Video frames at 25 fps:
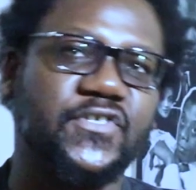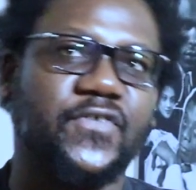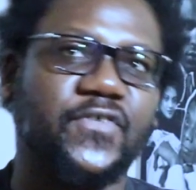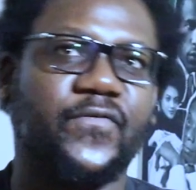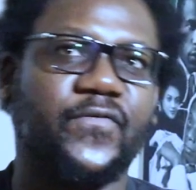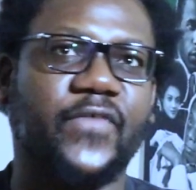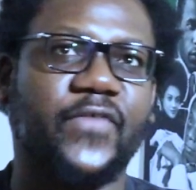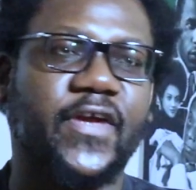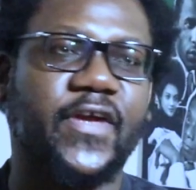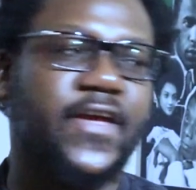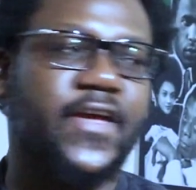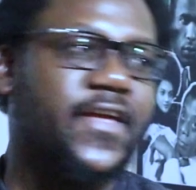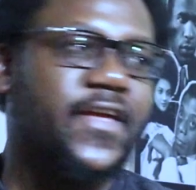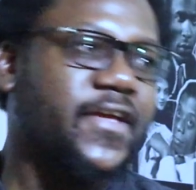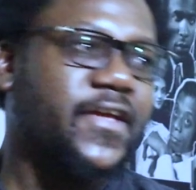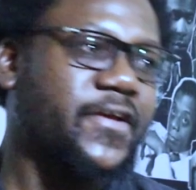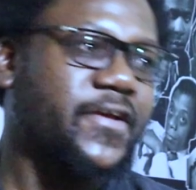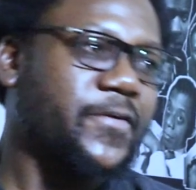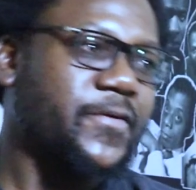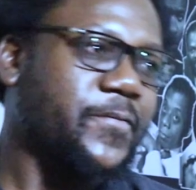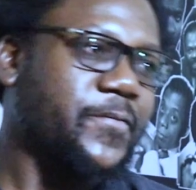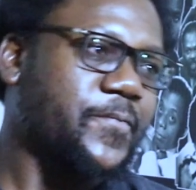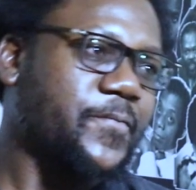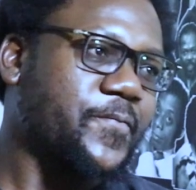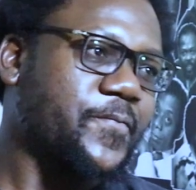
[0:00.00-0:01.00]
of reggae
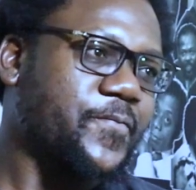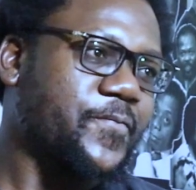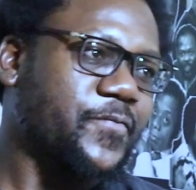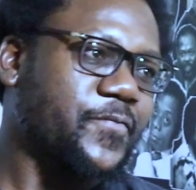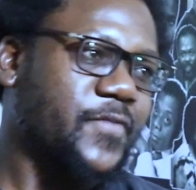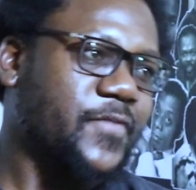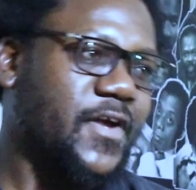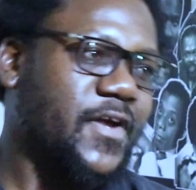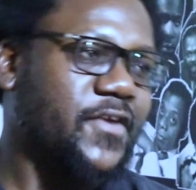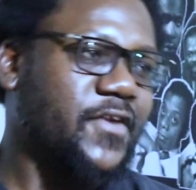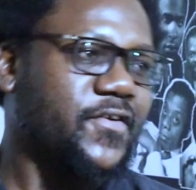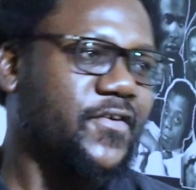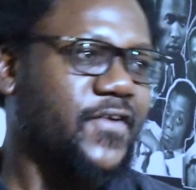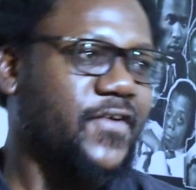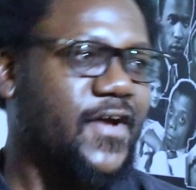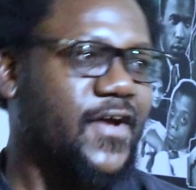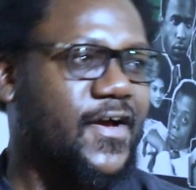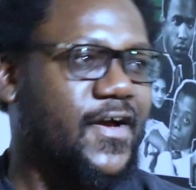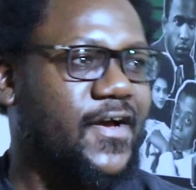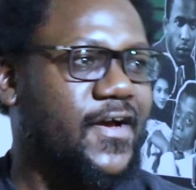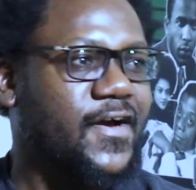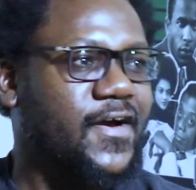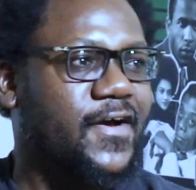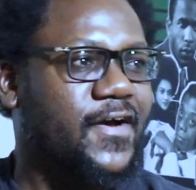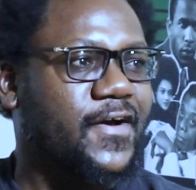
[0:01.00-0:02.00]
and
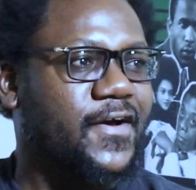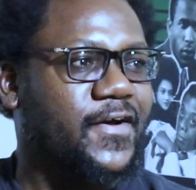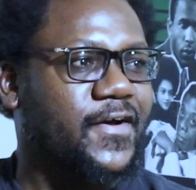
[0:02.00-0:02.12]
raga.